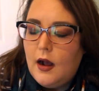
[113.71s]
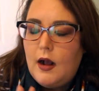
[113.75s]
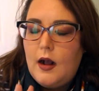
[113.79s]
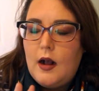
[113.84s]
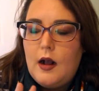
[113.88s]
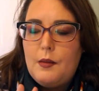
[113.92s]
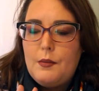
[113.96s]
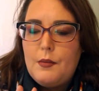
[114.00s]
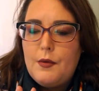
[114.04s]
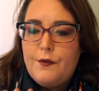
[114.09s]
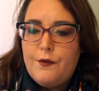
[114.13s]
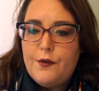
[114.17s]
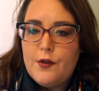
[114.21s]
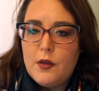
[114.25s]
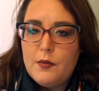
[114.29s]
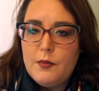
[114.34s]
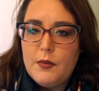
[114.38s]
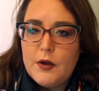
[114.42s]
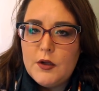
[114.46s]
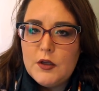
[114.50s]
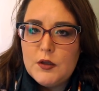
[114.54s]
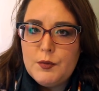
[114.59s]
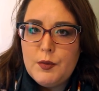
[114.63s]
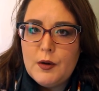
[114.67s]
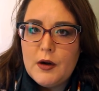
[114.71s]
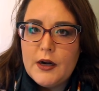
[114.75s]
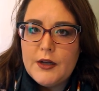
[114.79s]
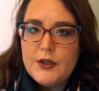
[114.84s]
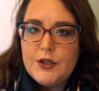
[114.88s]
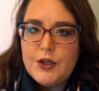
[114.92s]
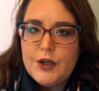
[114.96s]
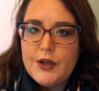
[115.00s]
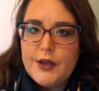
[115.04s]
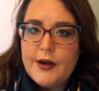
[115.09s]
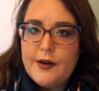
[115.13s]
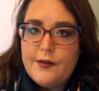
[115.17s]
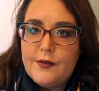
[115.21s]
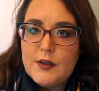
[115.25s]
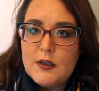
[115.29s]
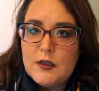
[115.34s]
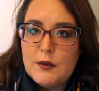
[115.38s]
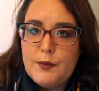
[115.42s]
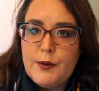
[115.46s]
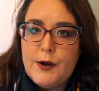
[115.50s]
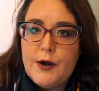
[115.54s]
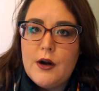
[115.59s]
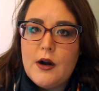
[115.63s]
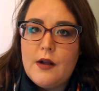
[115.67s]
Um, for the most part, I took it in the
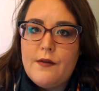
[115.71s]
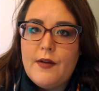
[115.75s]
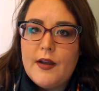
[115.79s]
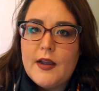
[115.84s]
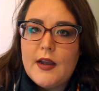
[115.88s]
spirit of,